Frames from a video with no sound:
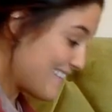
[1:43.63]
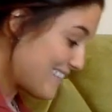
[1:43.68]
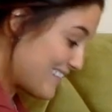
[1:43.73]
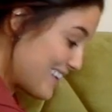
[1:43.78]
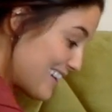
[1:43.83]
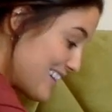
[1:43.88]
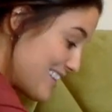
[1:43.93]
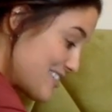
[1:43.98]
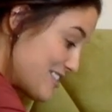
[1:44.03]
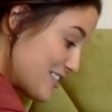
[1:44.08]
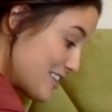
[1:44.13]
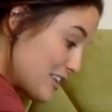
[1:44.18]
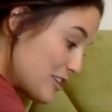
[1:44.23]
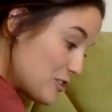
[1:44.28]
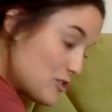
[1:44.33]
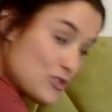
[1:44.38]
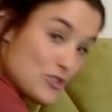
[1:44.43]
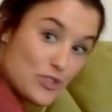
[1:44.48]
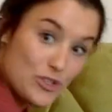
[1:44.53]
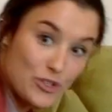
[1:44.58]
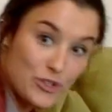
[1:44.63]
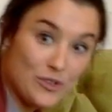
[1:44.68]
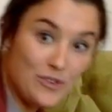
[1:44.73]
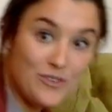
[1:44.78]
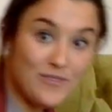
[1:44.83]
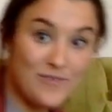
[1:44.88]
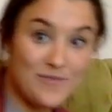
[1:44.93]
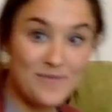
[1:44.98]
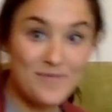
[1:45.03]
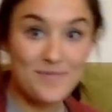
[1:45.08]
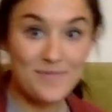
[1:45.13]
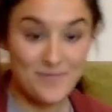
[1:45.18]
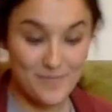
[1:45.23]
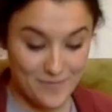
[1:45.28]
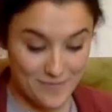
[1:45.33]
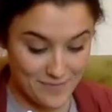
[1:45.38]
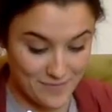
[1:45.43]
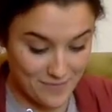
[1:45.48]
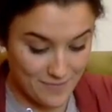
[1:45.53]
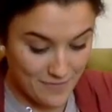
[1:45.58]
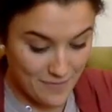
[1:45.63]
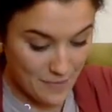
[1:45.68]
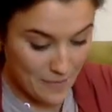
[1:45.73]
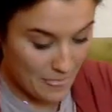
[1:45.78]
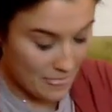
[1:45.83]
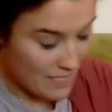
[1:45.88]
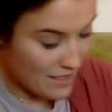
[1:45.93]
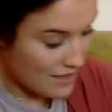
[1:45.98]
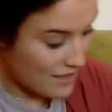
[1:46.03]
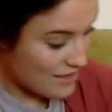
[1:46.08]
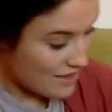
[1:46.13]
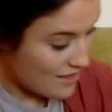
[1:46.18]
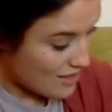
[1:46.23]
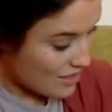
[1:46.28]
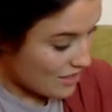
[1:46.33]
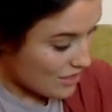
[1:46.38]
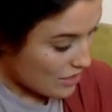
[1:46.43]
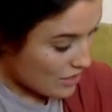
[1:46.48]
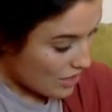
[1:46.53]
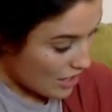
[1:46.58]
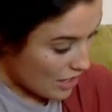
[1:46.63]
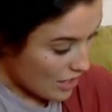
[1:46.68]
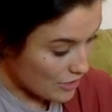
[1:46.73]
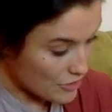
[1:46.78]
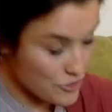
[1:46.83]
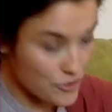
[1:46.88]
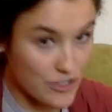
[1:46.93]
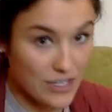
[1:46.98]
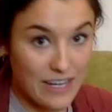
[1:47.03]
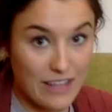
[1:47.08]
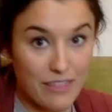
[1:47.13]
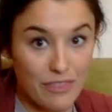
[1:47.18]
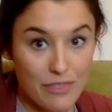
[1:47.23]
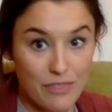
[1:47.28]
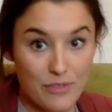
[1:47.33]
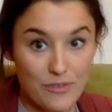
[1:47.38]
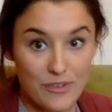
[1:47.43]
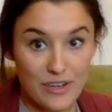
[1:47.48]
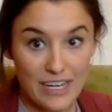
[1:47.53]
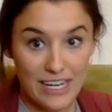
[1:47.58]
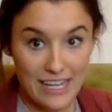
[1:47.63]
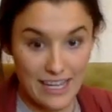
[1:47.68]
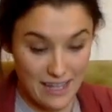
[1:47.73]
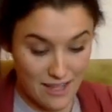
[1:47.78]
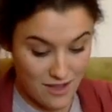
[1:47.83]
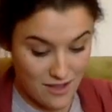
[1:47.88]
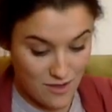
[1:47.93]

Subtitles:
102. 103.